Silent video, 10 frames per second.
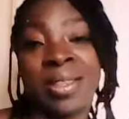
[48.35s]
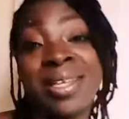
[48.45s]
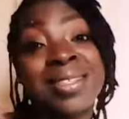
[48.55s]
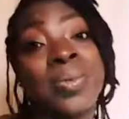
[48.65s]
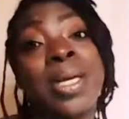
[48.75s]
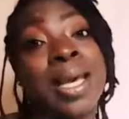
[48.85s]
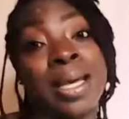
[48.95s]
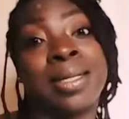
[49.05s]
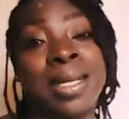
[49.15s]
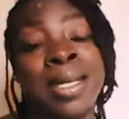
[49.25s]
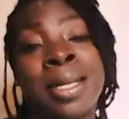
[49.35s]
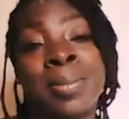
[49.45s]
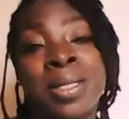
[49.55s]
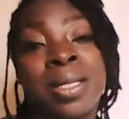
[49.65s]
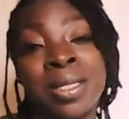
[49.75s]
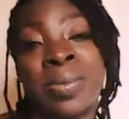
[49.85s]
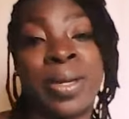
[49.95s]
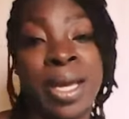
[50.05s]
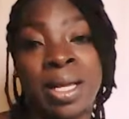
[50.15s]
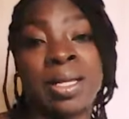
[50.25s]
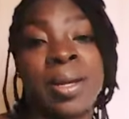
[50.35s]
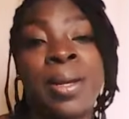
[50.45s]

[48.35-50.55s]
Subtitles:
this weekend, leading up to this weekend.